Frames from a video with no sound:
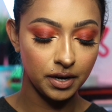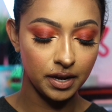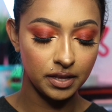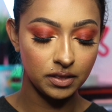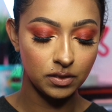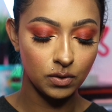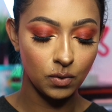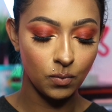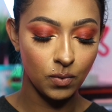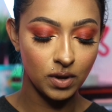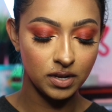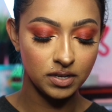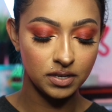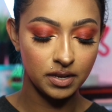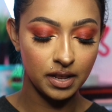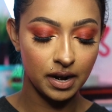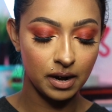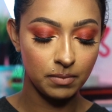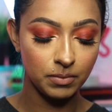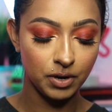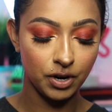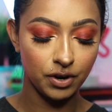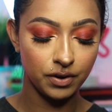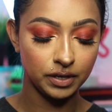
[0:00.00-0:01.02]
and the one that
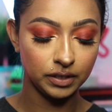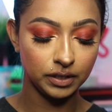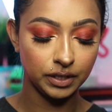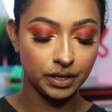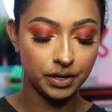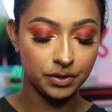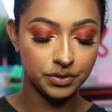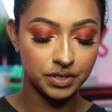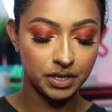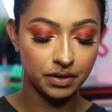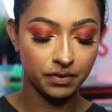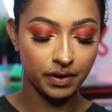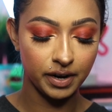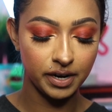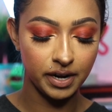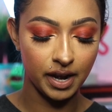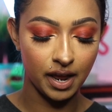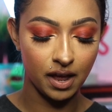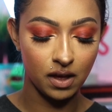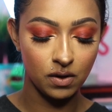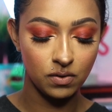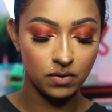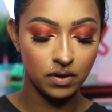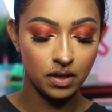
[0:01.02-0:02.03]
I'm currently using right
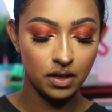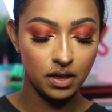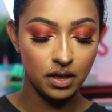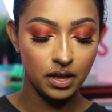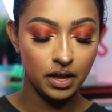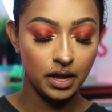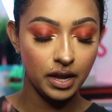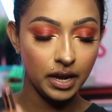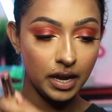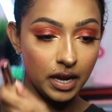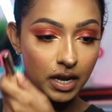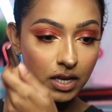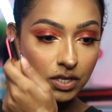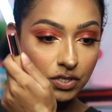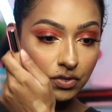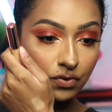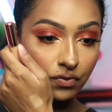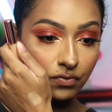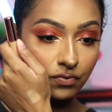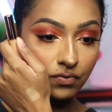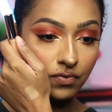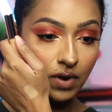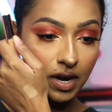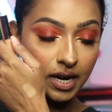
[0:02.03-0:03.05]
now is
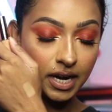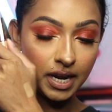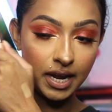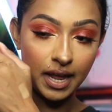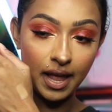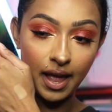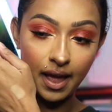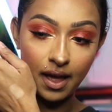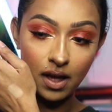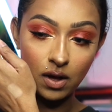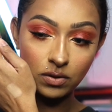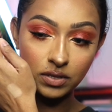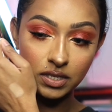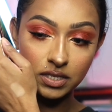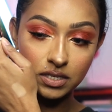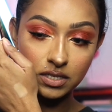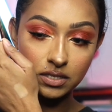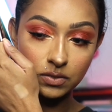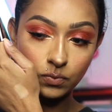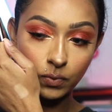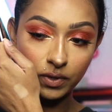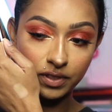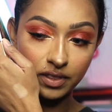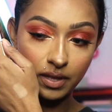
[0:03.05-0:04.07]
running out. This
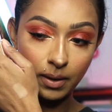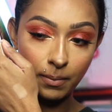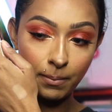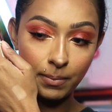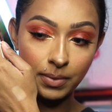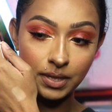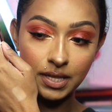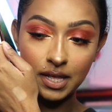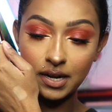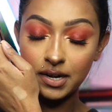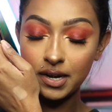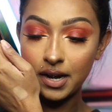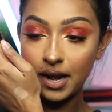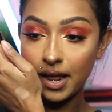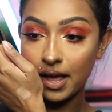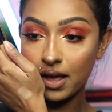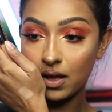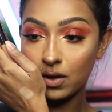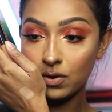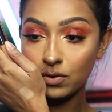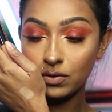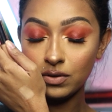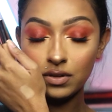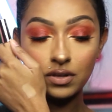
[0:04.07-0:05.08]
is with it blended
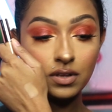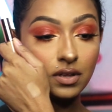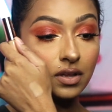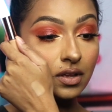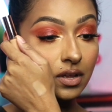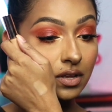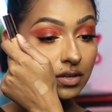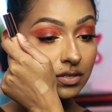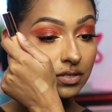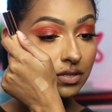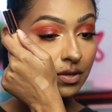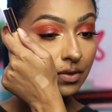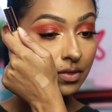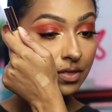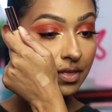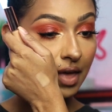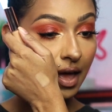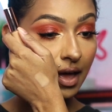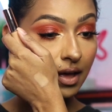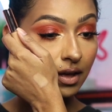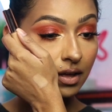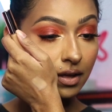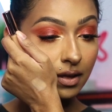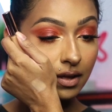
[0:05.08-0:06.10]
out, so
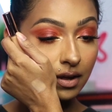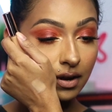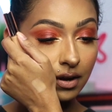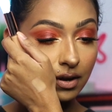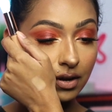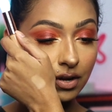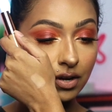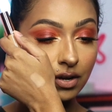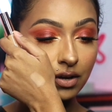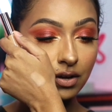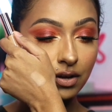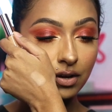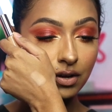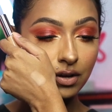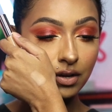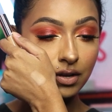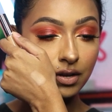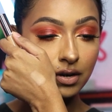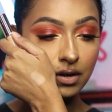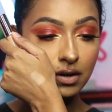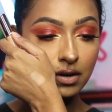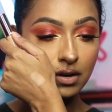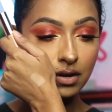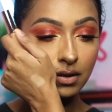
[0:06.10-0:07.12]
that
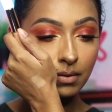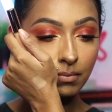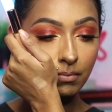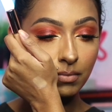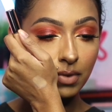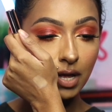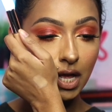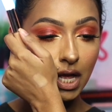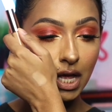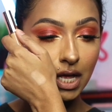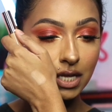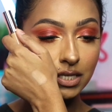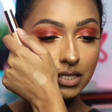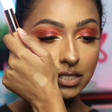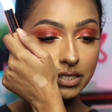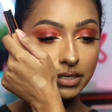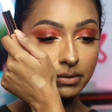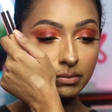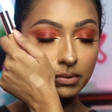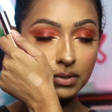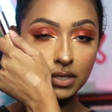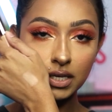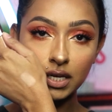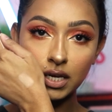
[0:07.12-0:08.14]
could
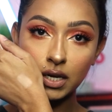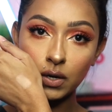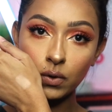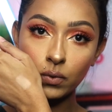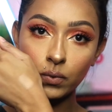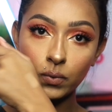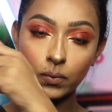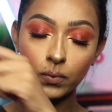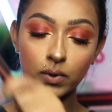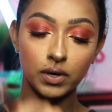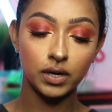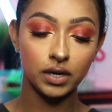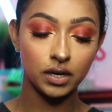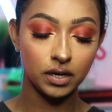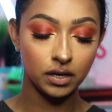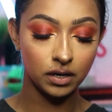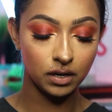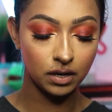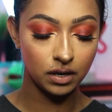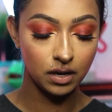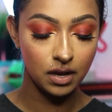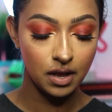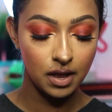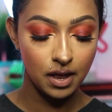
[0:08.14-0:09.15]
possibly
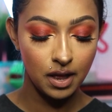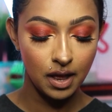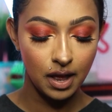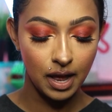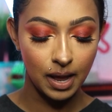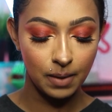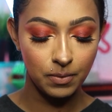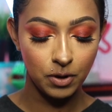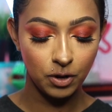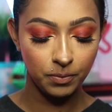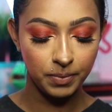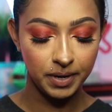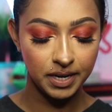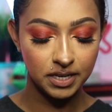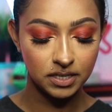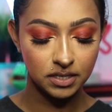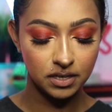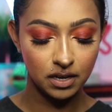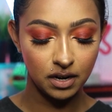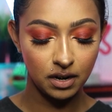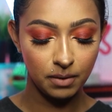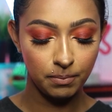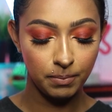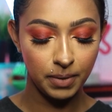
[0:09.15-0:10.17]
work. I'm hoping it's
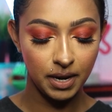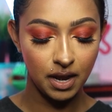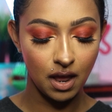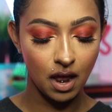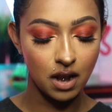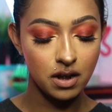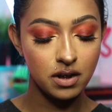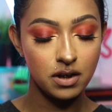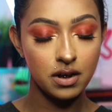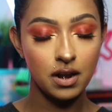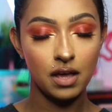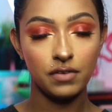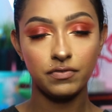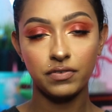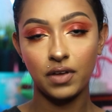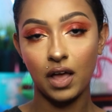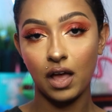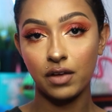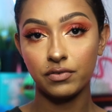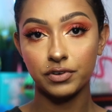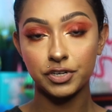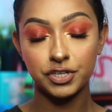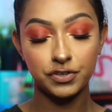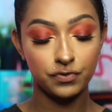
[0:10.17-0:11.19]
going to be enough
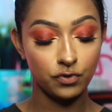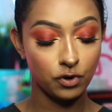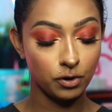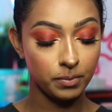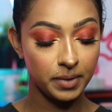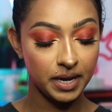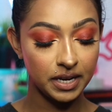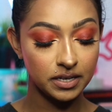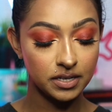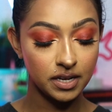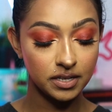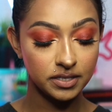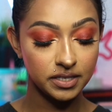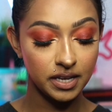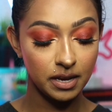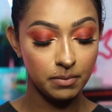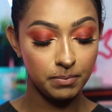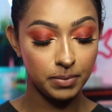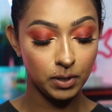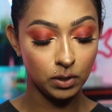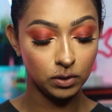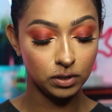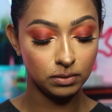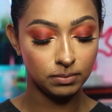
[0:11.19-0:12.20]
coverage for me. It does say
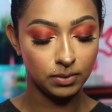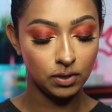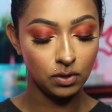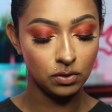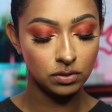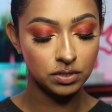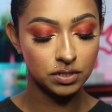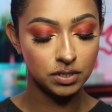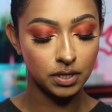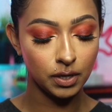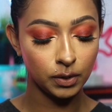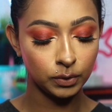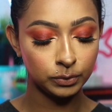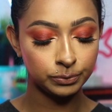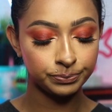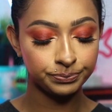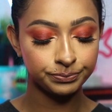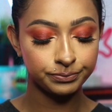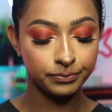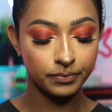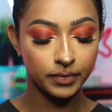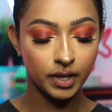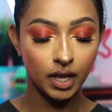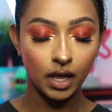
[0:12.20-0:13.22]
buildable, so
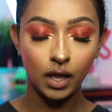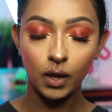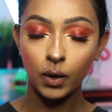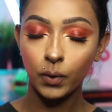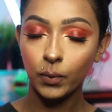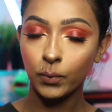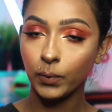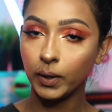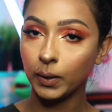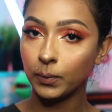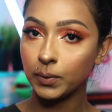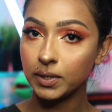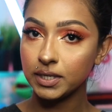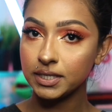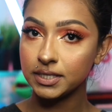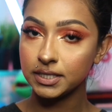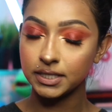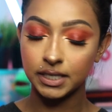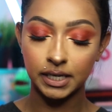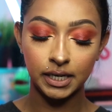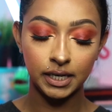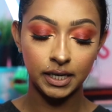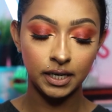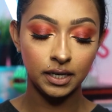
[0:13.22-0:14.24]
we will
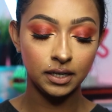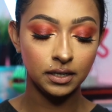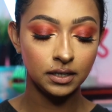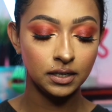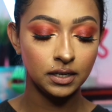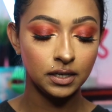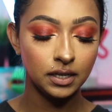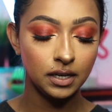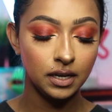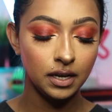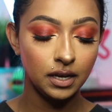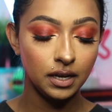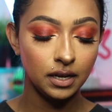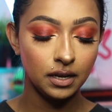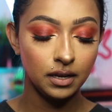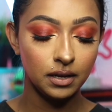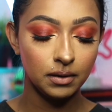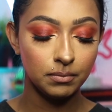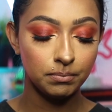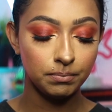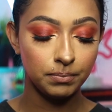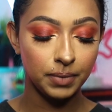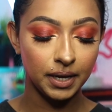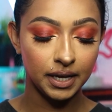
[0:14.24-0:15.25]
see.
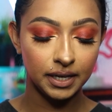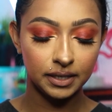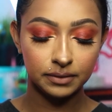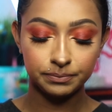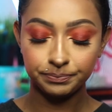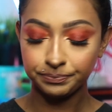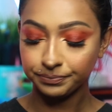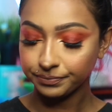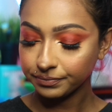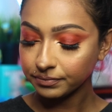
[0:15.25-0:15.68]
But